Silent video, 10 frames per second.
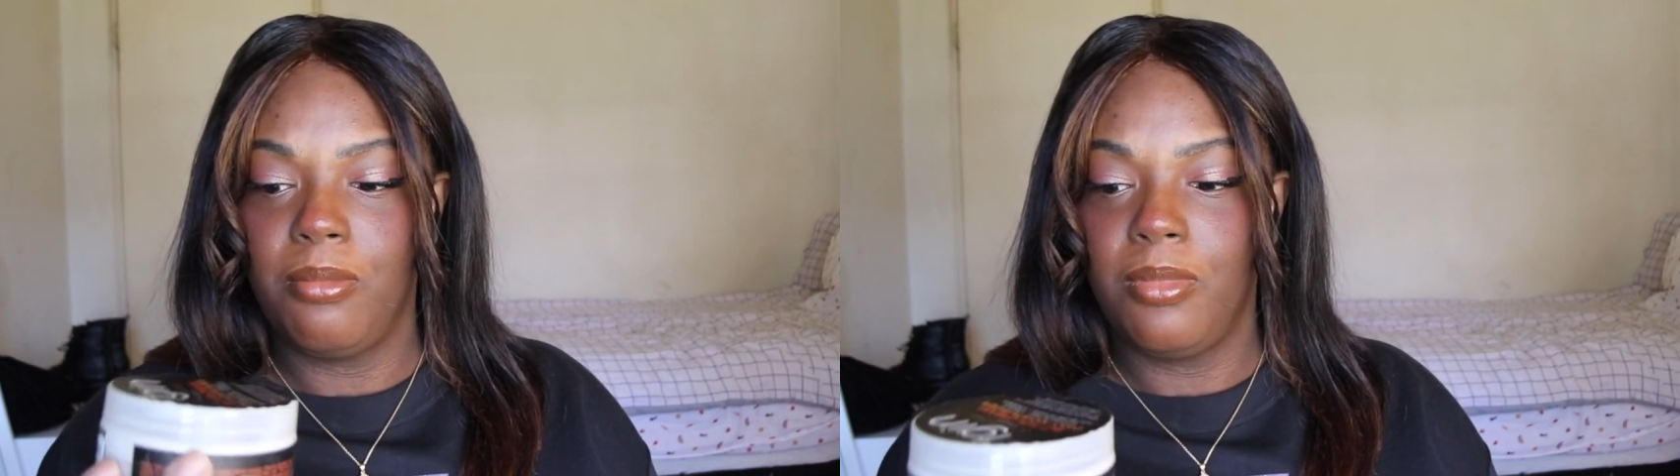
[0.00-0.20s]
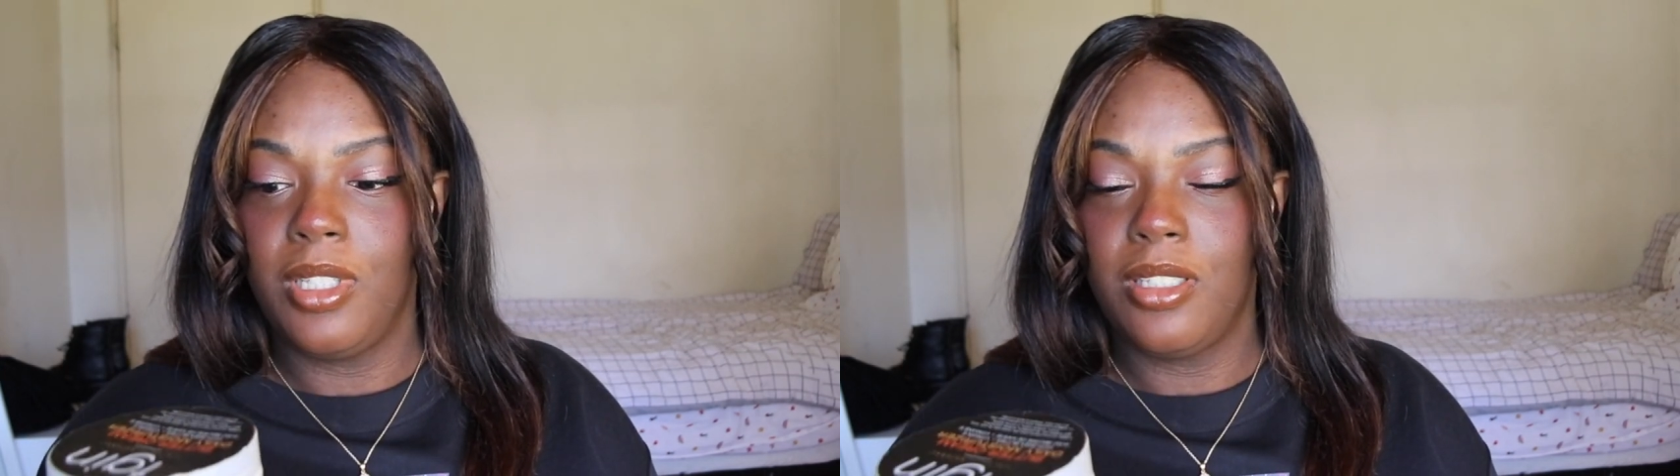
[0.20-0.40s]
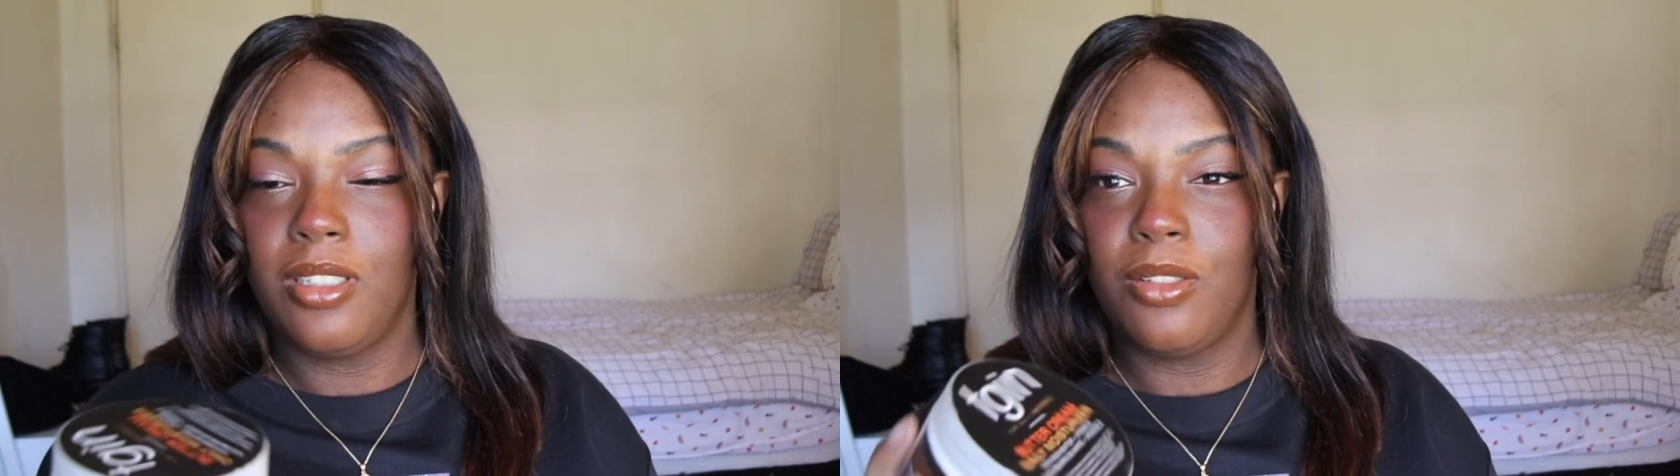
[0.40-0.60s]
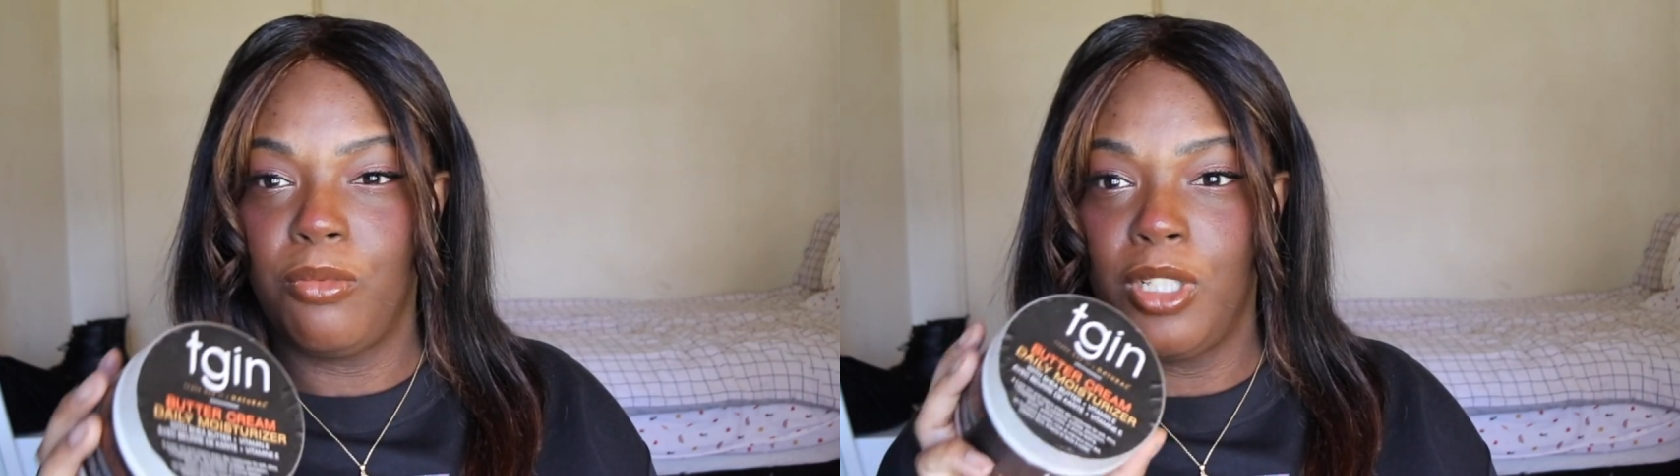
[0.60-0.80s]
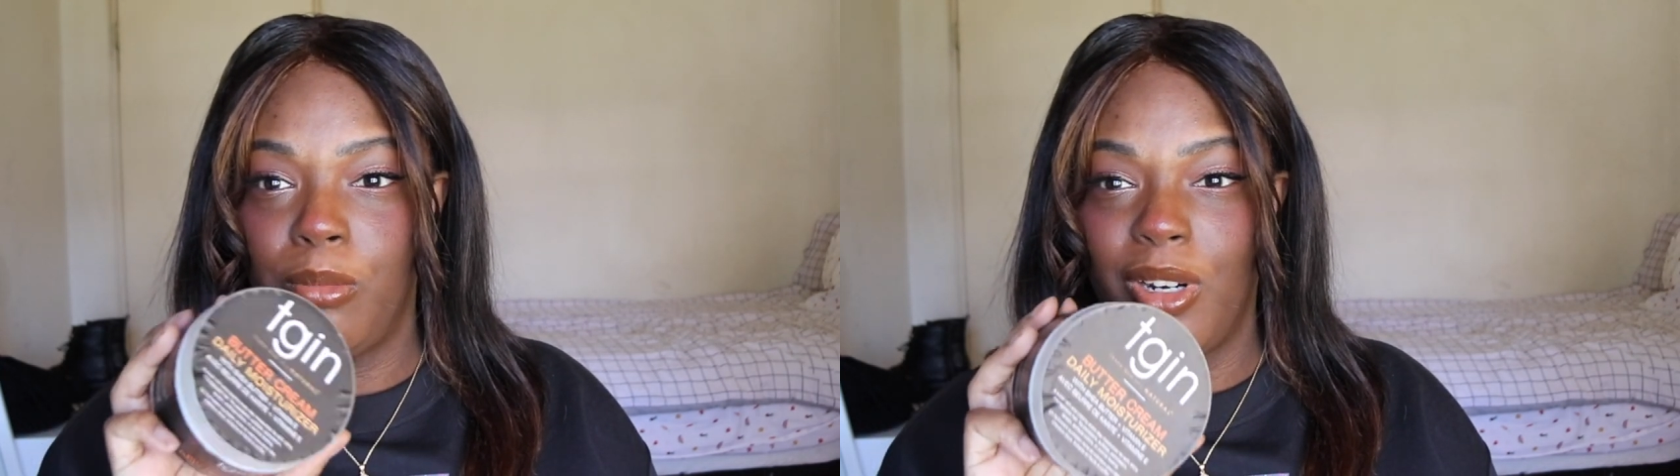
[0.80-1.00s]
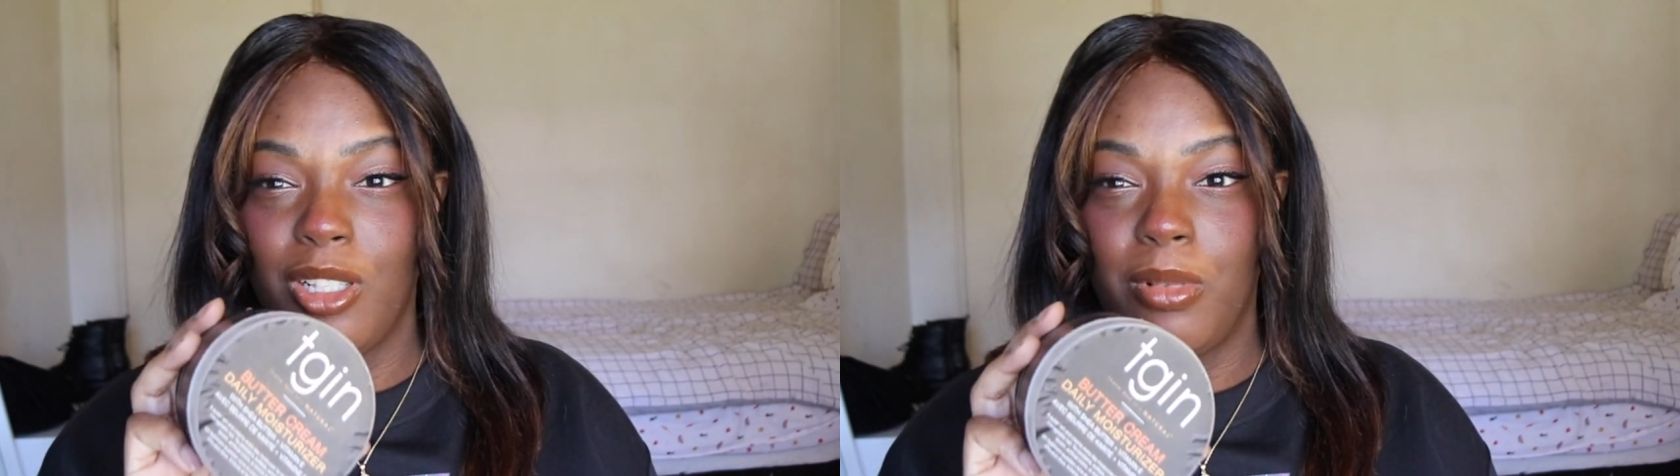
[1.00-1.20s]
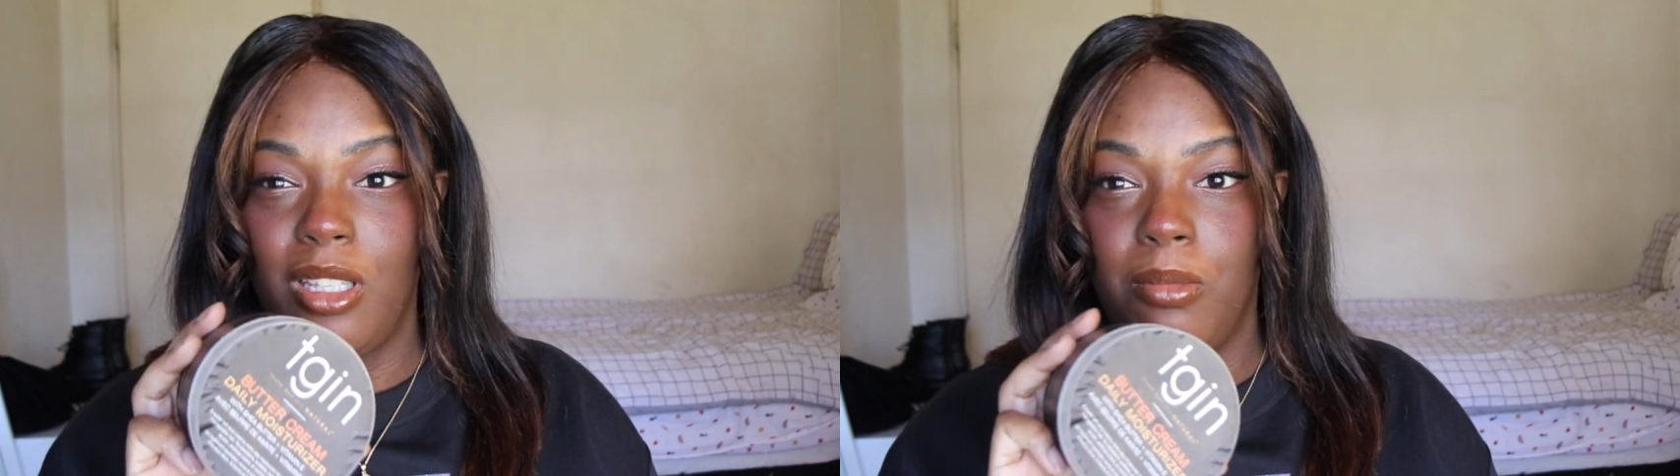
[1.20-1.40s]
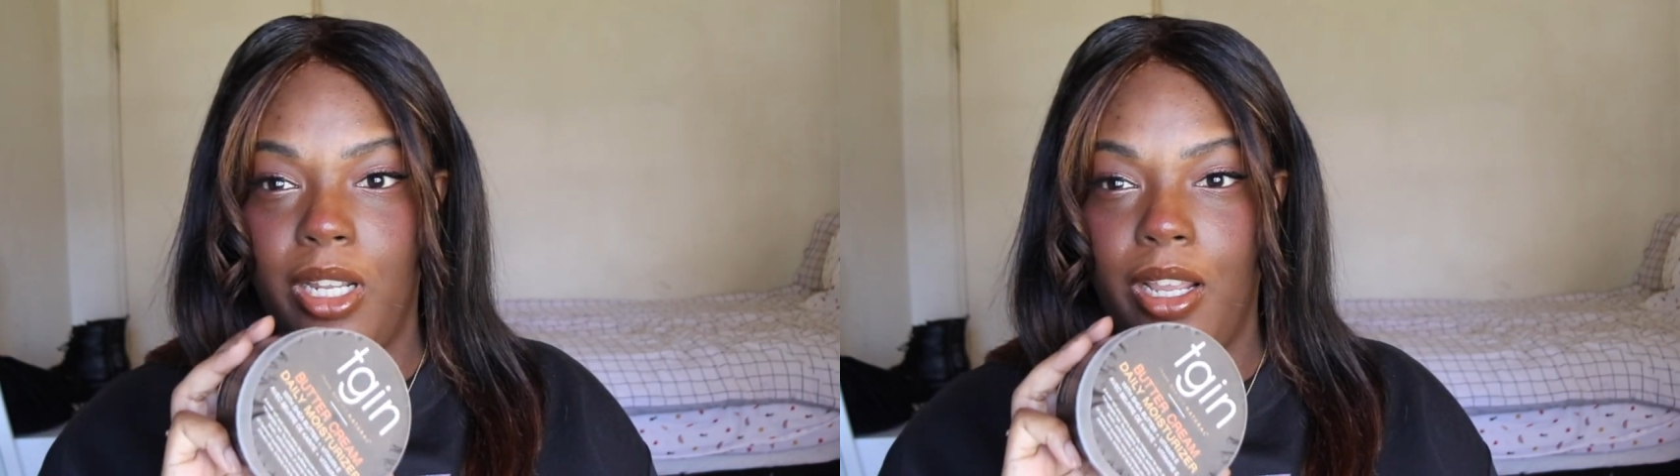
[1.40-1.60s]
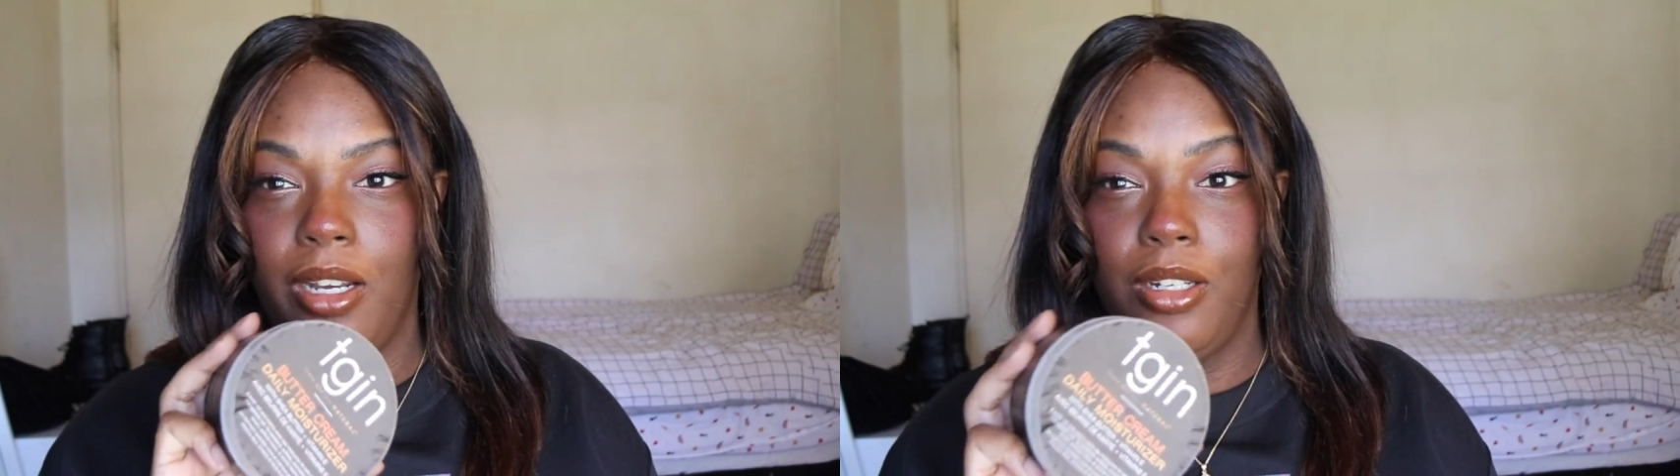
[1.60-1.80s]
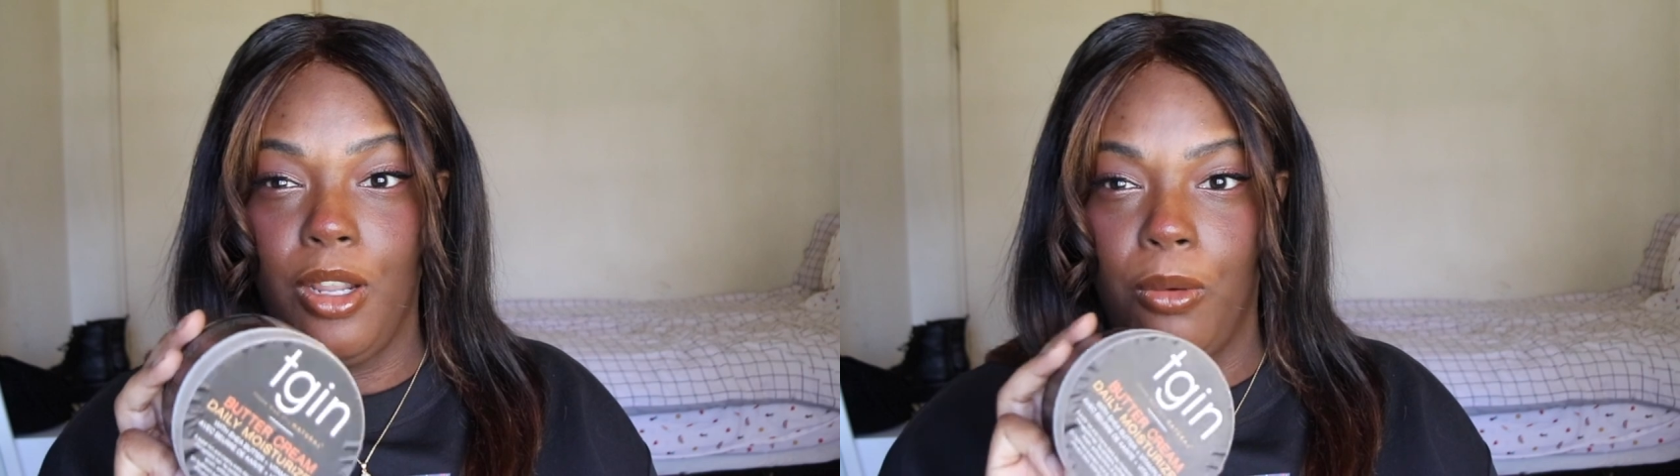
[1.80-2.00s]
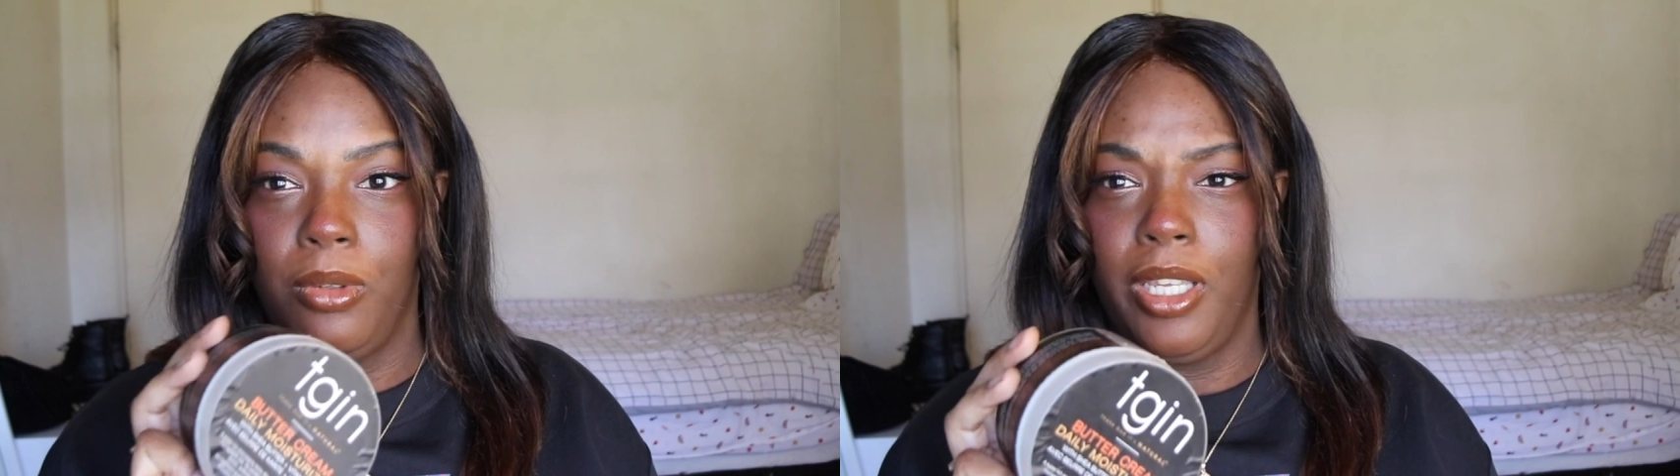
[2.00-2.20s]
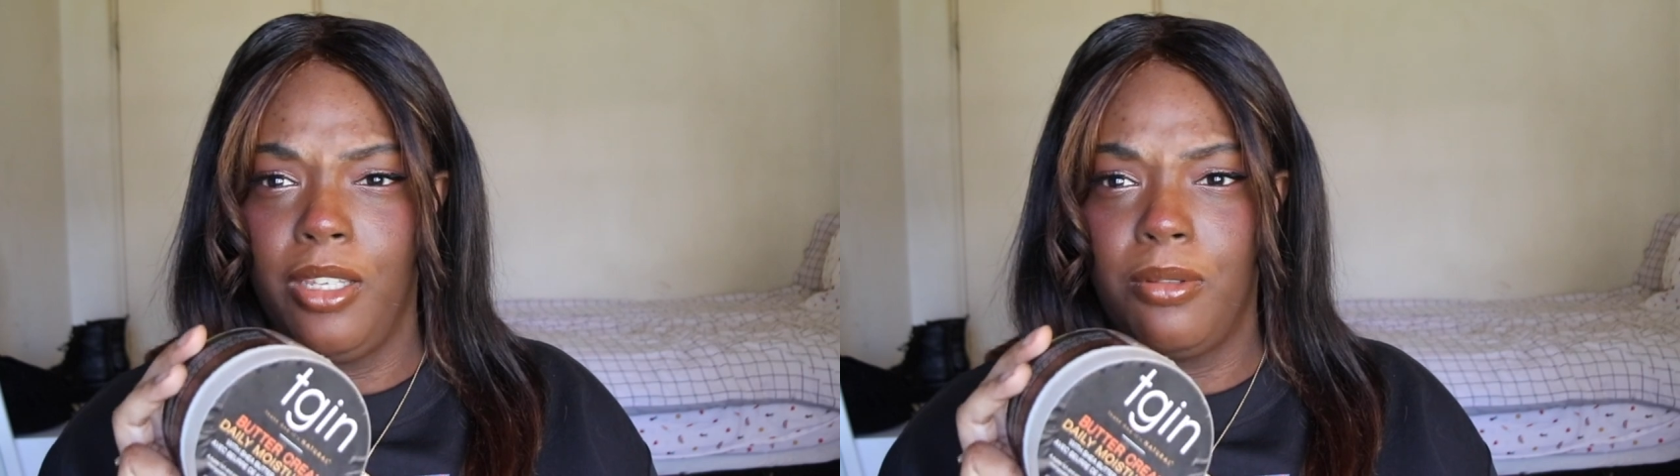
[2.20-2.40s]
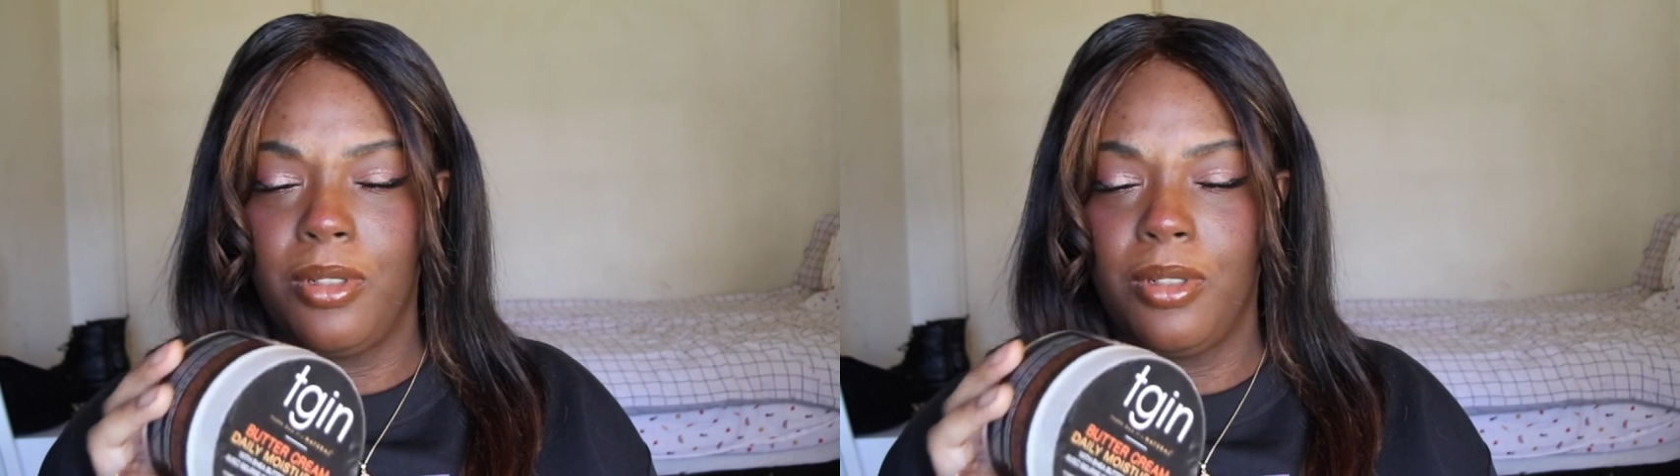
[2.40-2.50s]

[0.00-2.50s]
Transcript: this is one of the products by them that i don't like